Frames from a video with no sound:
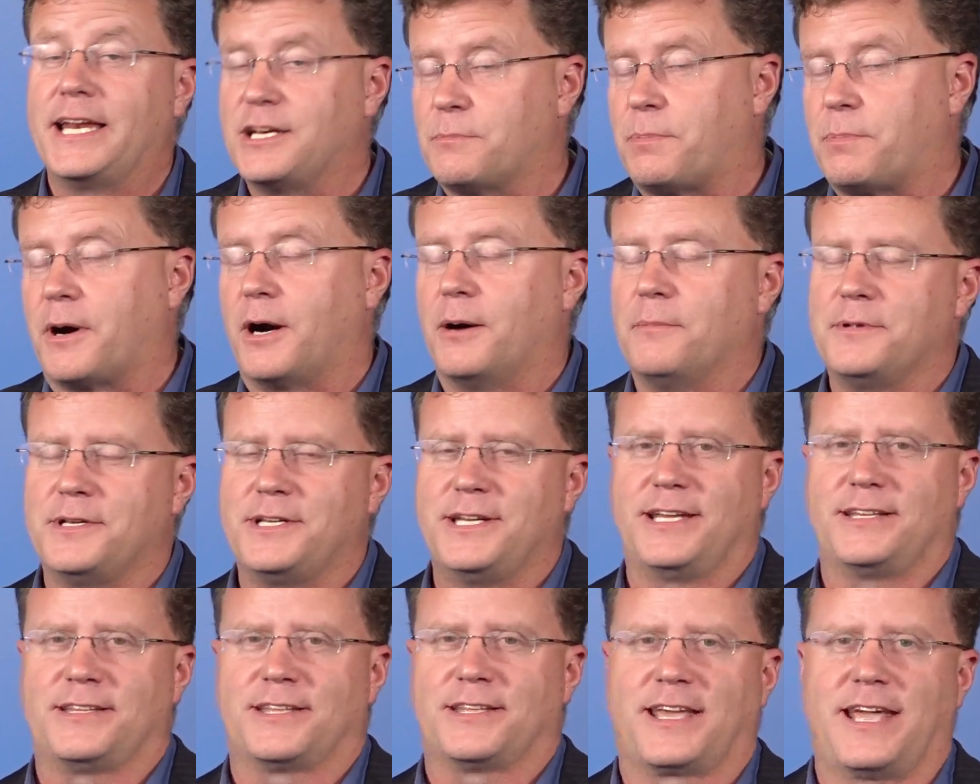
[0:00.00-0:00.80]
department
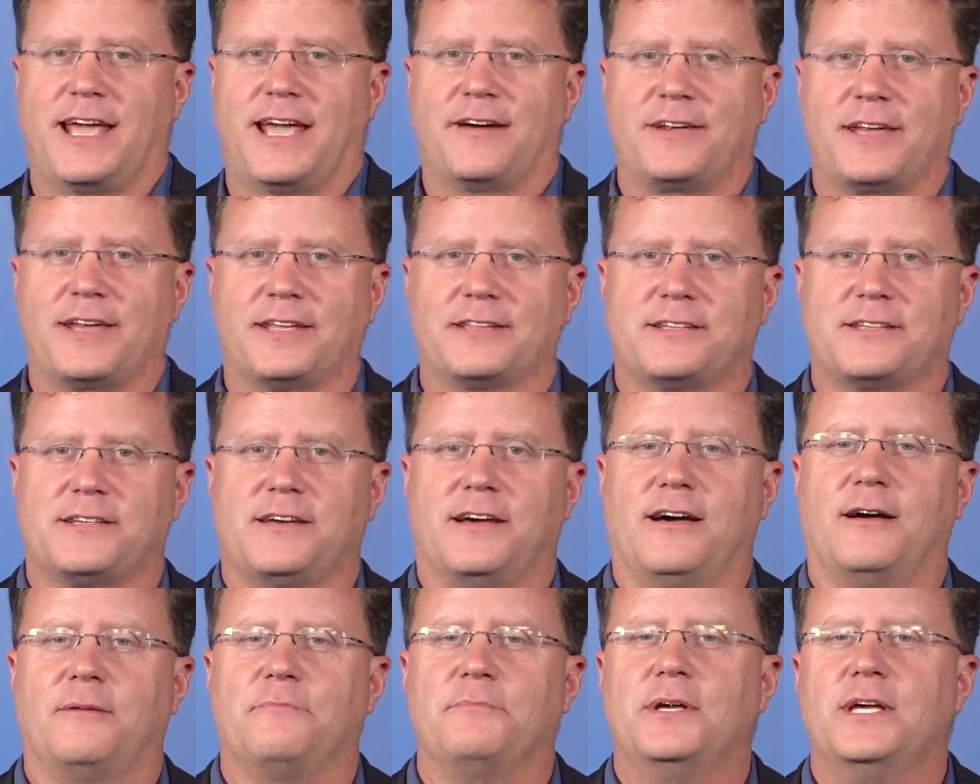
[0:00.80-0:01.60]
at the county at the
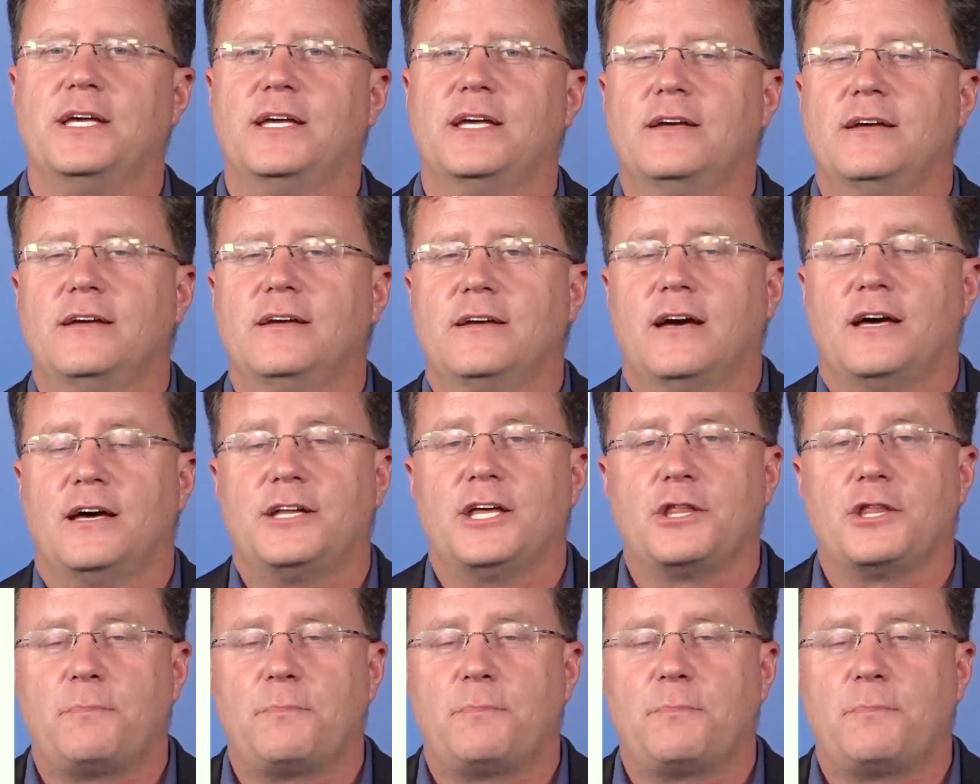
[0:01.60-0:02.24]
time. Another